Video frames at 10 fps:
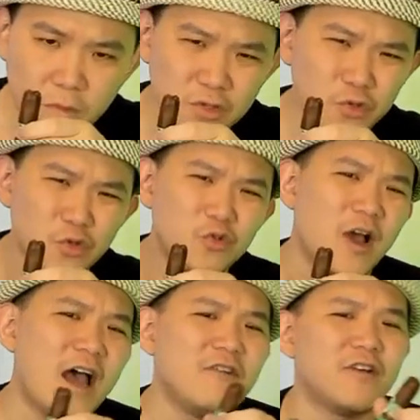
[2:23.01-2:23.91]
do you
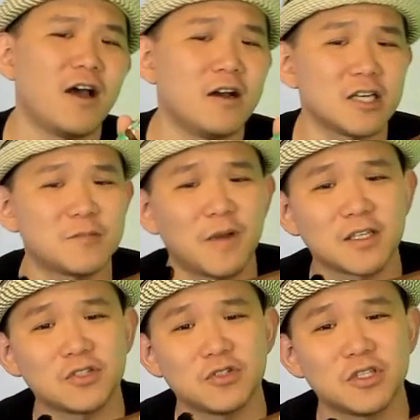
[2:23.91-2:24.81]
have an unexpected
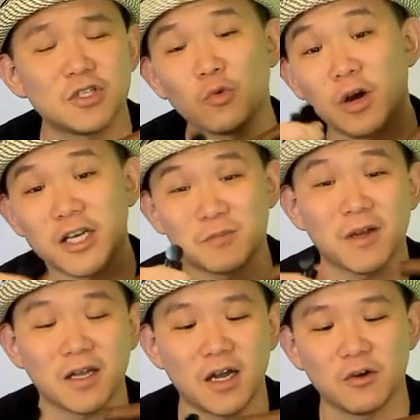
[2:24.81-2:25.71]
tradition or
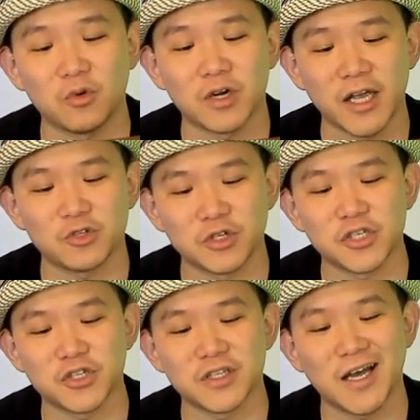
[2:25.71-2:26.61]
expect uh, or a
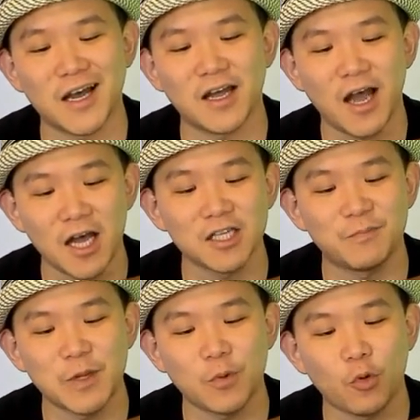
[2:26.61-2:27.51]
tradition that other
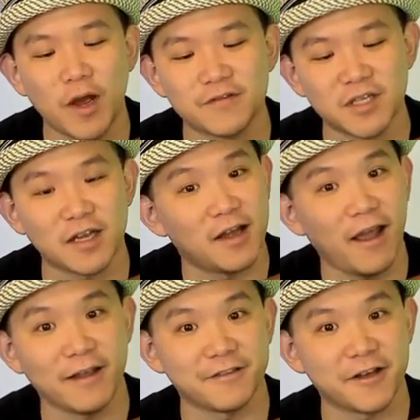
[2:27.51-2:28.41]
people will have say,
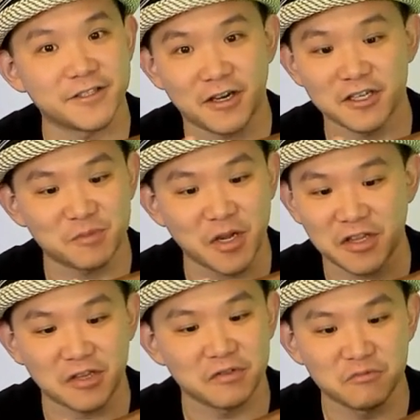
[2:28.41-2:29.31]
hey, that's unexpected.
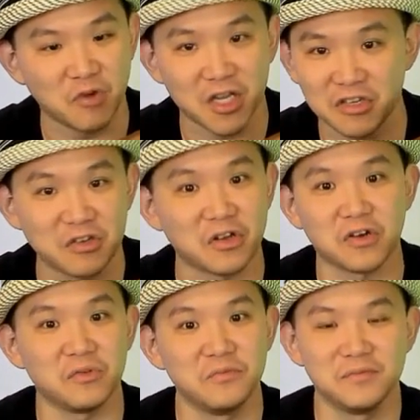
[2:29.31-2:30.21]
I didn't know.
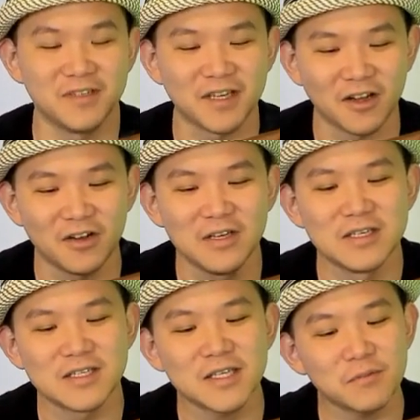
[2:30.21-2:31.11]
You know,
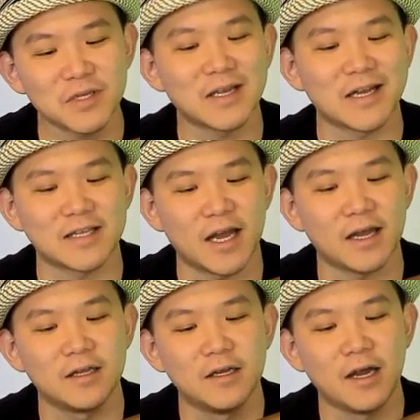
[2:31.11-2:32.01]
something like that.
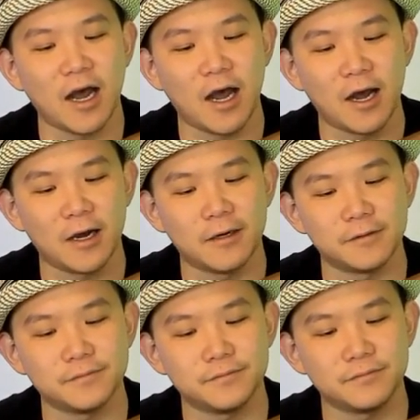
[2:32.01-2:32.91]
Uh,
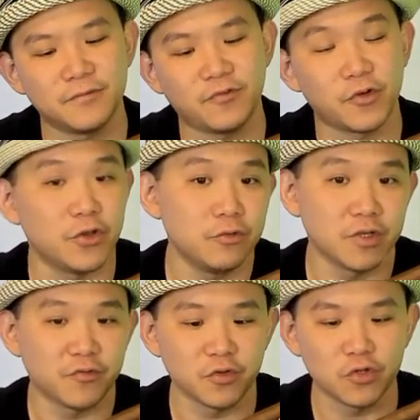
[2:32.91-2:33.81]
for you,
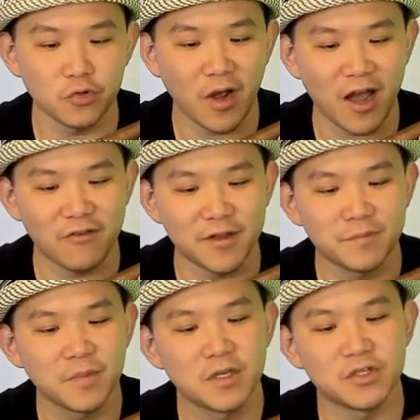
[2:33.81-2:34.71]
if you do have it,
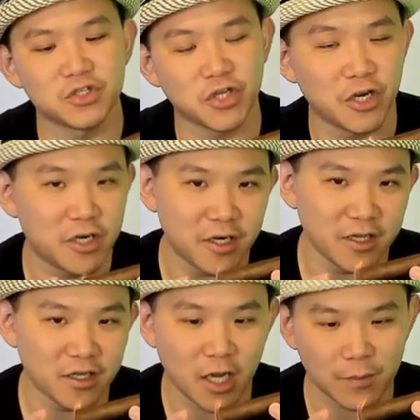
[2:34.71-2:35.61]
share in
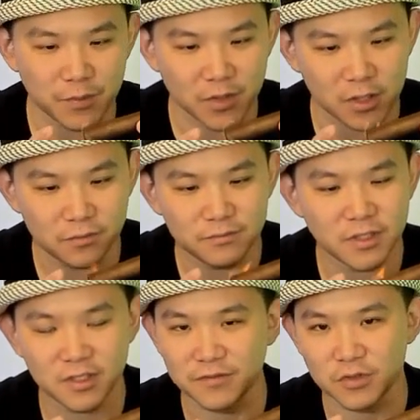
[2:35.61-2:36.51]
the comment below.
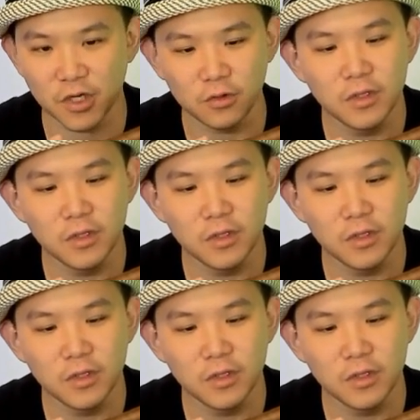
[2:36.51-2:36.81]
Love to know.